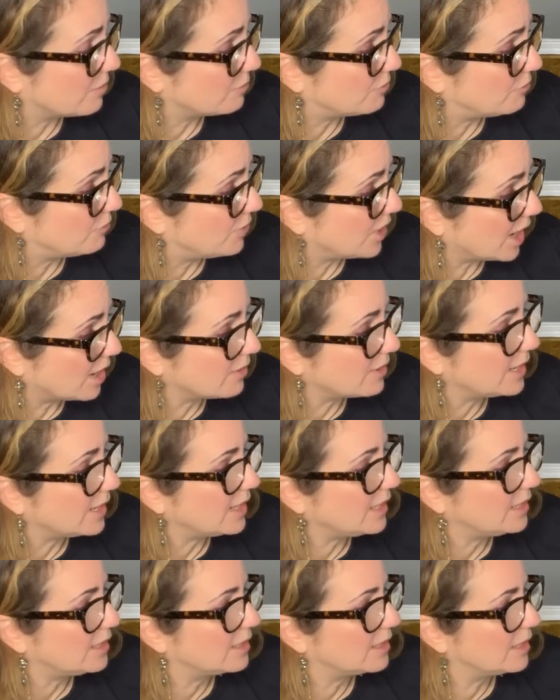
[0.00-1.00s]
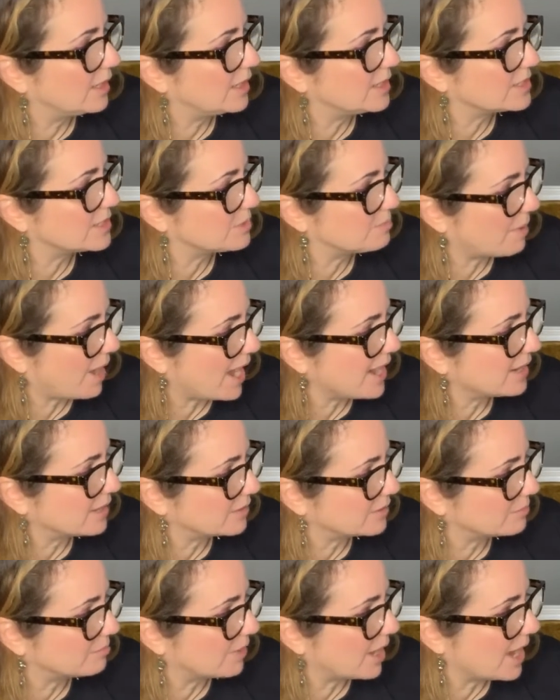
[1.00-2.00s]
very
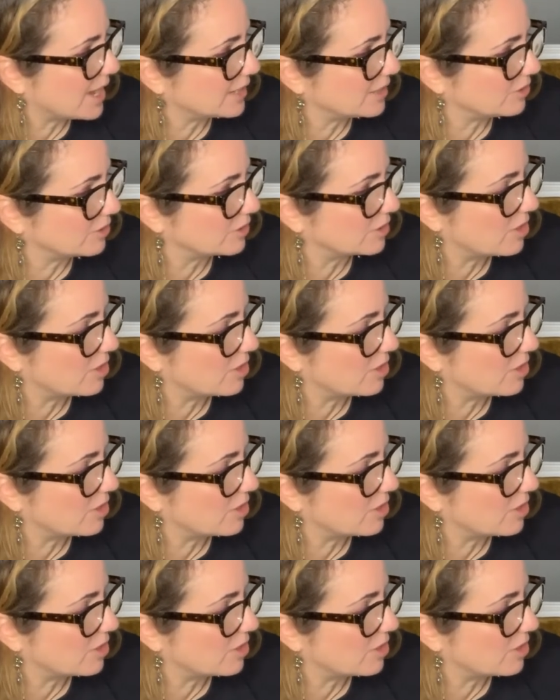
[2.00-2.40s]
inspired by your